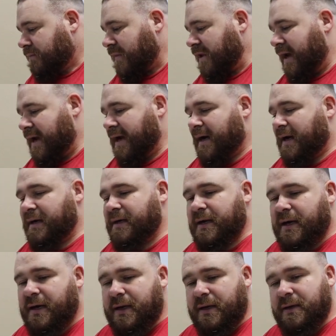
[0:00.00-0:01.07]
And
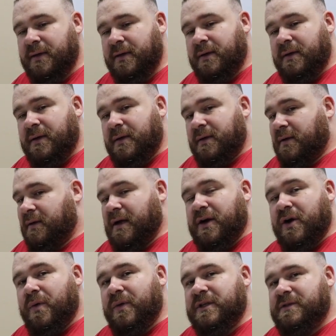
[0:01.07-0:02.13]

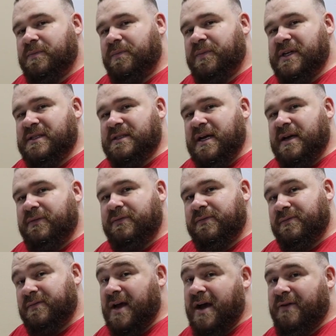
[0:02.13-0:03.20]
like always, be safe
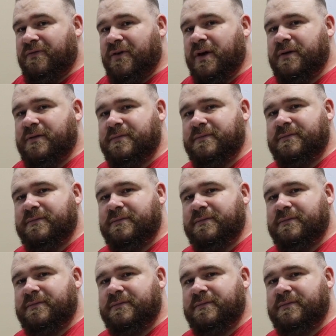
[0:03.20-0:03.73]
and have fun.